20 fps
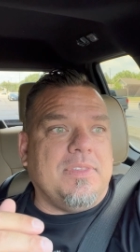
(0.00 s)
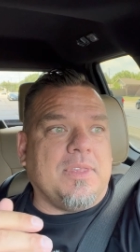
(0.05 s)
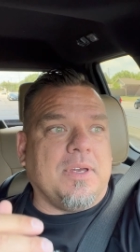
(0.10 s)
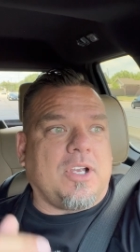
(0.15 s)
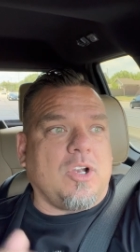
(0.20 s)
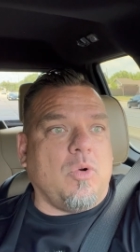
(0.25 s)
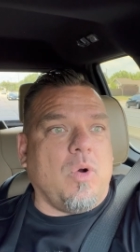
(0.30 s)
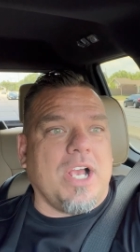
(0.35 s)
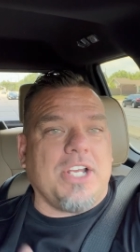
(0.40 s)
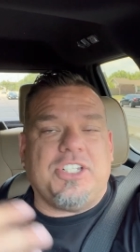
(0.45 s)
the
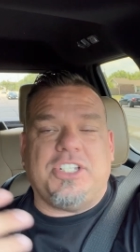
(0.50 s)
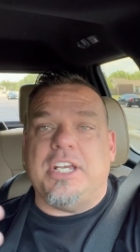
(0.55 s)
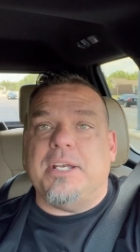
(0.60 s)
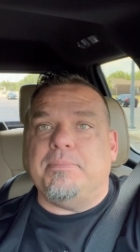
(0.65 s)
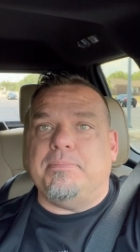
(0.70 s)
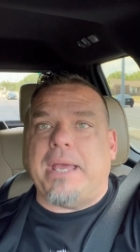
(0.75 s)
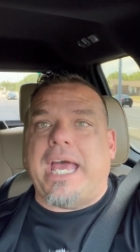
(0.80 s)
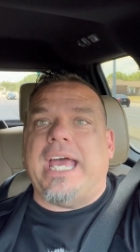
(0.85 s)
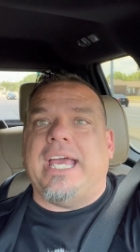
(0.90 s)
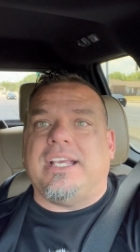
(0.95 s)

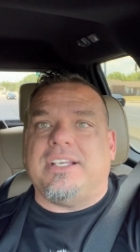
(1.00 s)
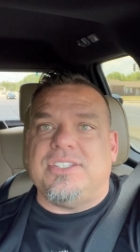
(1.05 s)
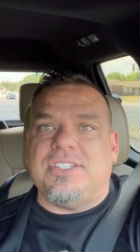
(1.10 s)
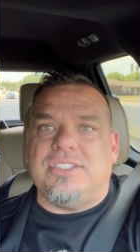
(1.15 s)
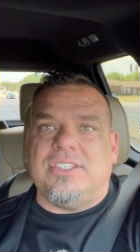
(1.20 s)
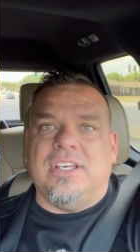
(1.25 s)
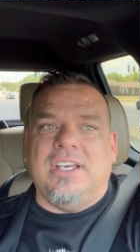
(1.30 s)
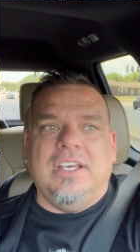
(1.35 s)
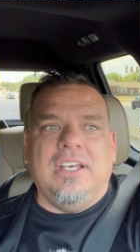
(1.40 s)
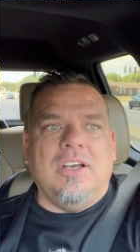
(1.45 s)
question
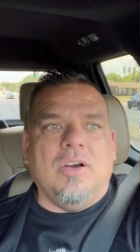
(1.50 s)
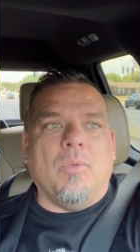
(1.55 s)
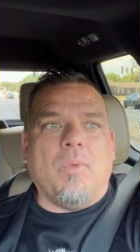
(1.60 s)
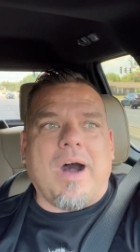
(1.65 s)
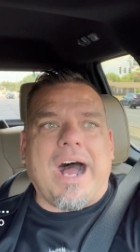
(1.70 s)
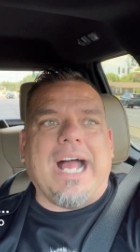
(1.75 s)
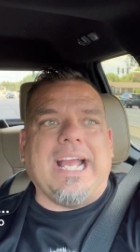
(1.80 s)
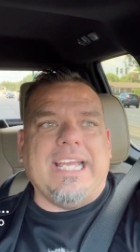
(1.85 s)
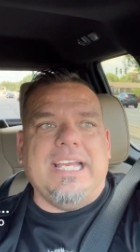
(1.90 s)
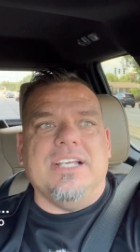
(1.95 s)
begs
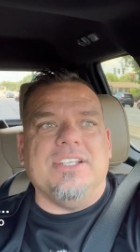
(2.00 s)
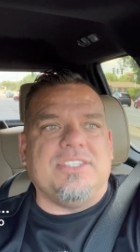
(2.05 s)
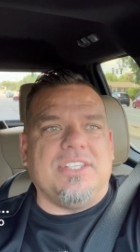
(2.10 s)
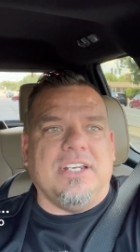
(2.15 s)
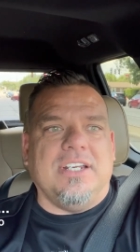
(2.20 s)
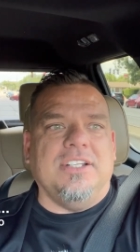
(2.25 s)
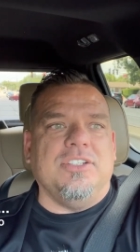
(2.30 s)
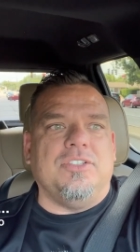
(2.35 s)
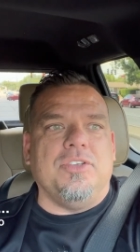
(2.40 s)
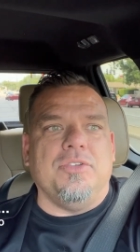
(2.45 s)
why is
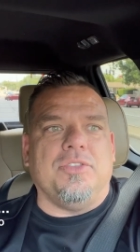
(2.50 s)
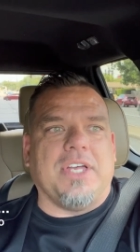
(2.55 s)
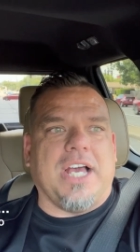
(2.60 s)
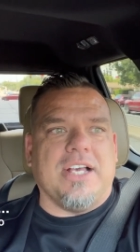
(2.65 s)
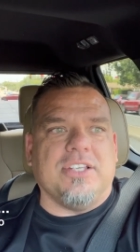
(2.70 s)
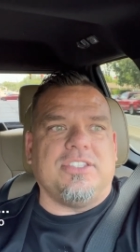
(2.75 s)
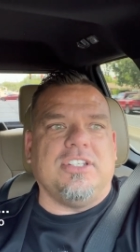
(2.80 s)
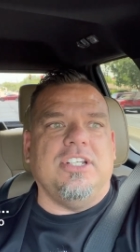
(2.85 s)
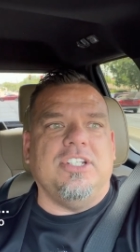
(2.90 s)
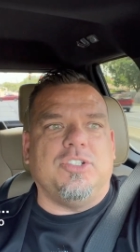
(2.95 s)
it in
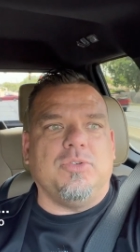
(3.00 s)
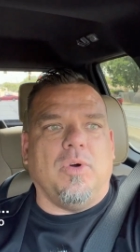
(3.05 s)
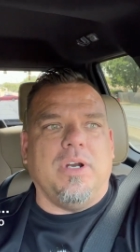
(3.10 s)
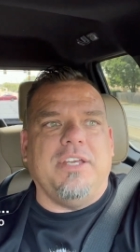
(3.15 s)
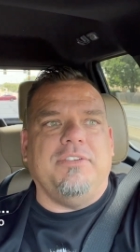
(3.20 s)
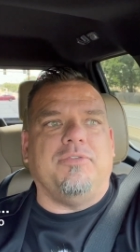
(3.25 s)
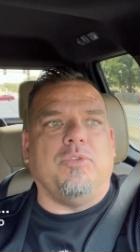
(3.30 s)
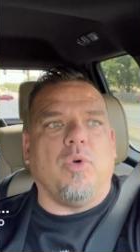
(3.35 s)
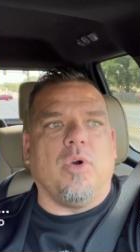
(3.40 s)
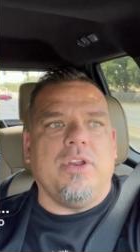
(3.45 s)

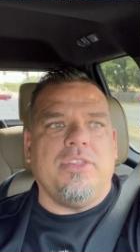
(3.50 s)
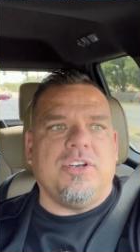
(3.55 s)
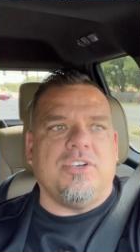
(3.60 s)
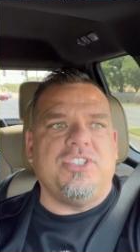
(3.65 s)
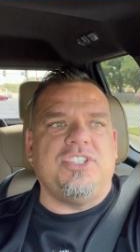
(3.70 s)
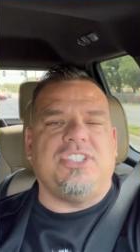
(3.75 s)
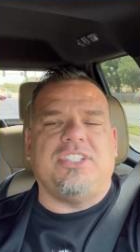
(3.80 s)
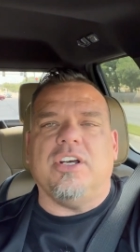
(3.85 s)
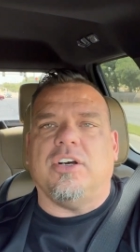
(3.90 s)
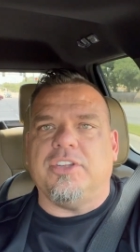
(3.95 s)
2024
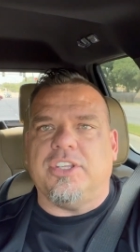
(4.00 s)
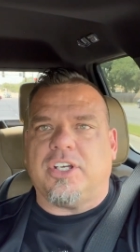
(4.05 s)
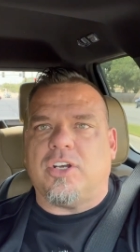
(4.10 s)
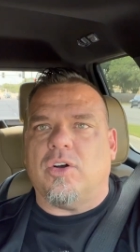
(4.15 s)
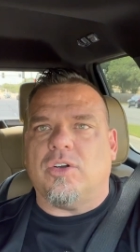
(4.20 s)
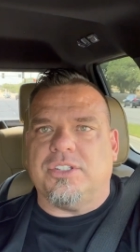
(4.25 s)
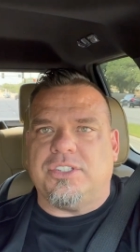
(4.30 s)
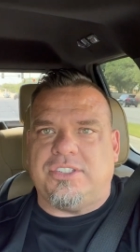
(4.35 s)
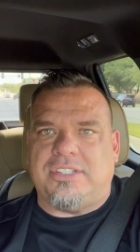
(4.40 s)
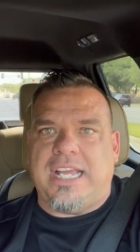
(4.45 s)
there's still the
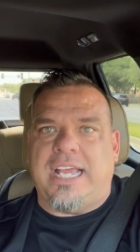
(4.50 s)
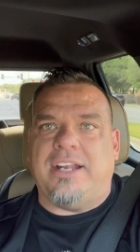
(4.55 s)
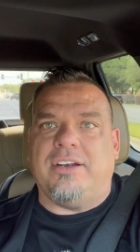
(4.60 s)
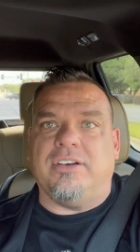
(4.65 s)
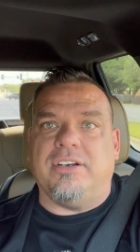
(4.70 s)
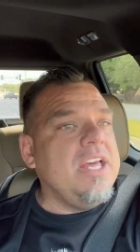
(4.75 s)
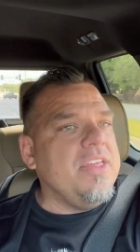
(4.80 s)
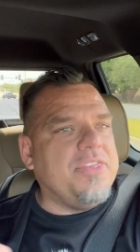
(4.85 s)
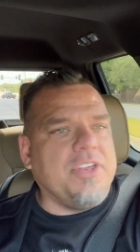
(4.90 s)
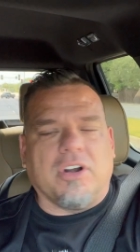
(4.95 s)
gold
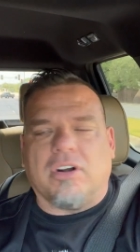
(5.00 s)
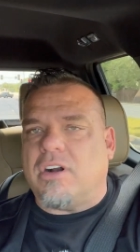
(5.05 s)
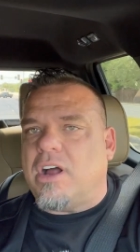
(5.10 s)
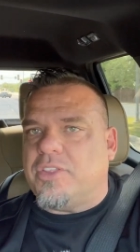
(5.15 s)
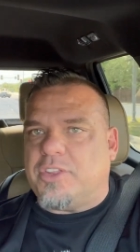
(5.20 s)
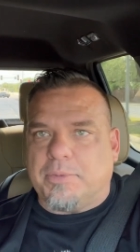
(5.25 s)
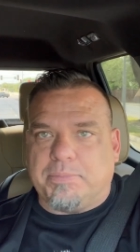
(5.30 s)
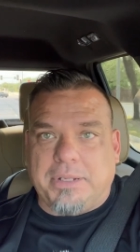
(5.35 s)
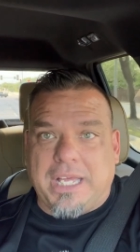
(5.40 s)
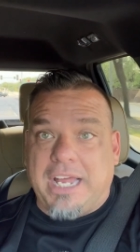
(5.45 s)
standard? There are
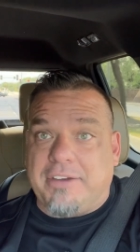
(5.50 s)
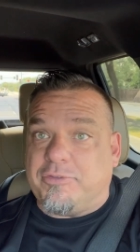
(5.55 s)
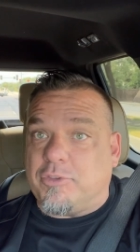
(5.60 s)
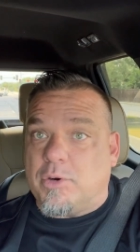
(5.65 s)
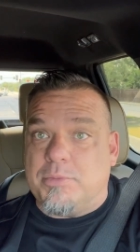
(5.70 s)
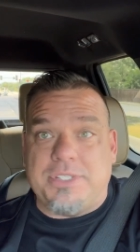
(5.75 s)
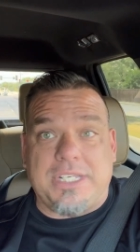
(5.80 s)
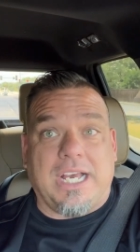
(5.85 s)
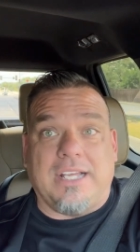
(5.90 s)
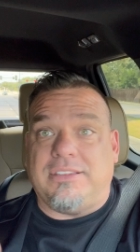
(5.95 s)
other
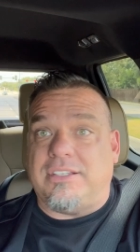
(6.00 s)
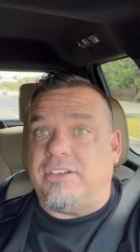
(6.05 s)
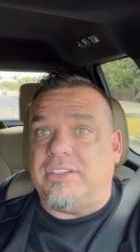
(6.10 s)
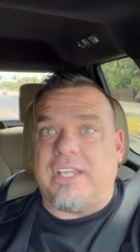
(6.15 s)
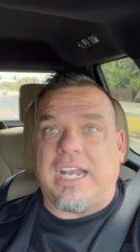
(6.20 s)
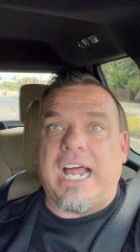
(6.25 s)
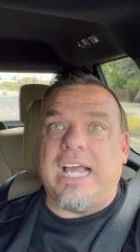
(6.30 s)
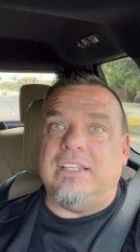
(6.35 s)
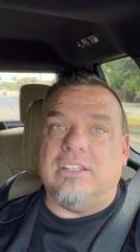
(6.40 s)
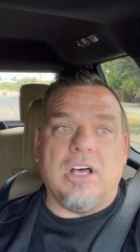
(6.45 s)
platforms out there
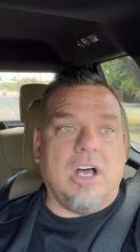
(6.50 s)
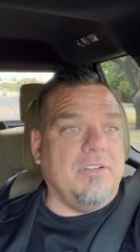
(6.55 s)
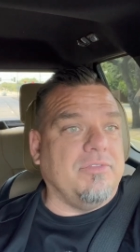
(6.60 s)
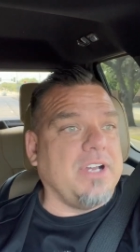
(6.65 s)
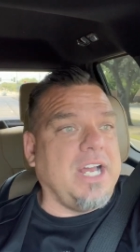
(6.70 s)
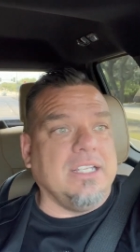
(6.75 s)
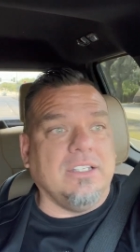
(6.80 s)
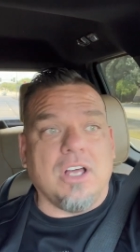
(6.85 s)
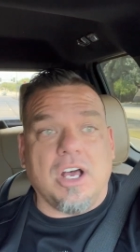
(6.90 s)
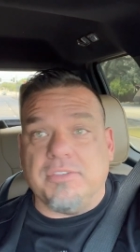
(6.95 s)
that I
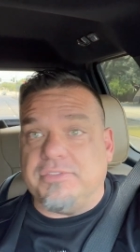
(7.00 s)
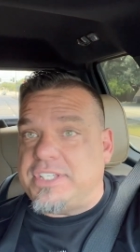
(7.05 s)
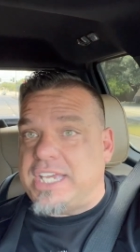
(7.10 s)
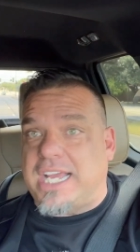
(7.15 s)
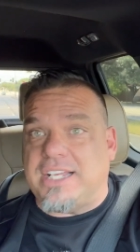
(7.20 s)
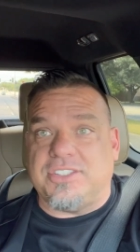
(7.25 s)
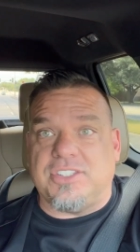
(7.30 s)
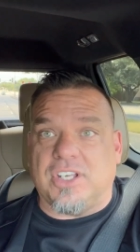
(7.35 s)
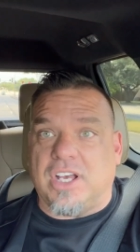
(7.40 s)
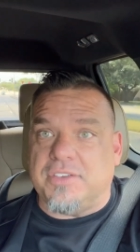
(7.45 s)
love. I love
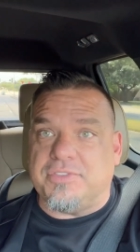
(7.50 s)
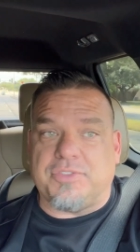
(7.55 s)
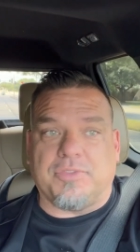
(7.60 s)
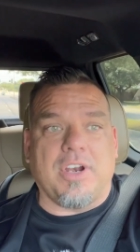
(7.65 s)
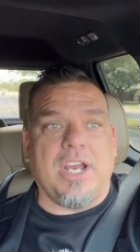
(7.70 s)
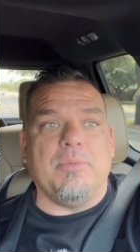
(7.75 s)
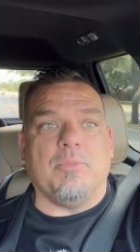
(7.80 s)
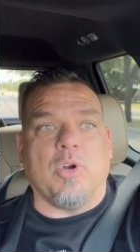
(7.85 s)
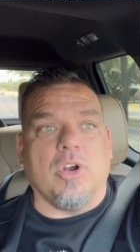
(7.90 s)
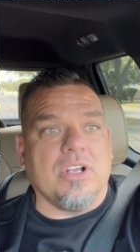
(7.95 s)
Tatsoft's
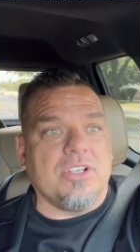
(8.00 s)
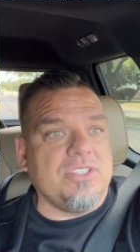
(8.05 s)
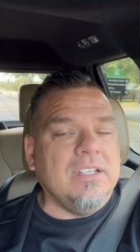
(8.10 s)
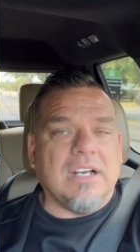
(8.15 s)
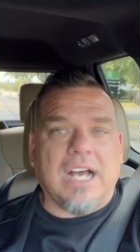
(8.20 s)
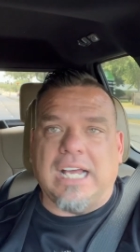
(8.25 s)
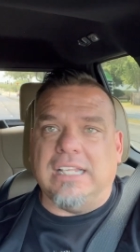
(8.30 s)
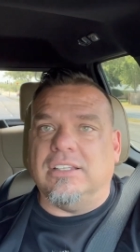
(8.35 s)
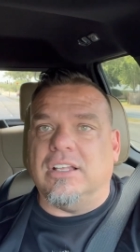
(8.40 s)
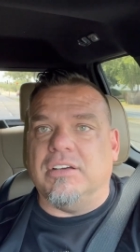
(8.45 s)
frameworks,
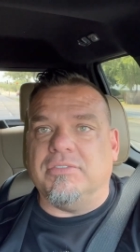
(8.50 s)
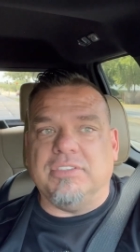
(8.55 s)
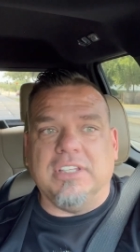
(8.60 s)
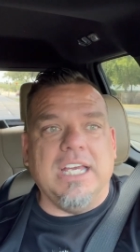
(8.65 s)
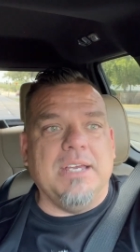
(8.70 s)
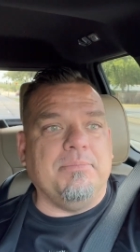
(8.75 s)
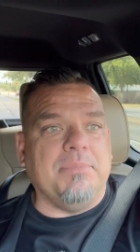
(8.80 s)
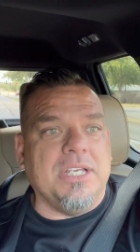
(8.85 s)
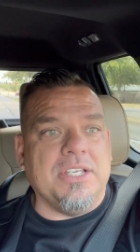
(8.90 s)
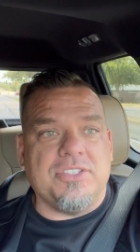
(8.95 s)
I love
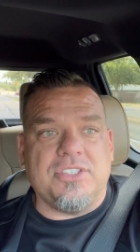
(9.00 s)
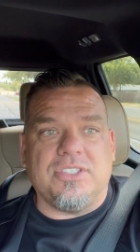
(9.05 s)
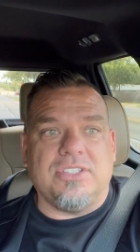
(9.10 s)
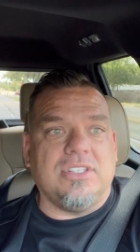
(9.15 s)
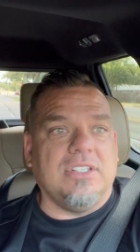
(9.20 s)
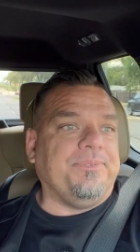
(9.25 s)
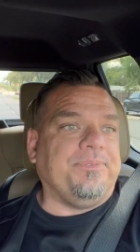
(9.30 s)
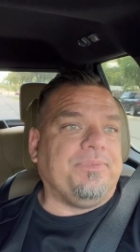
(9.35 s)
Litmus,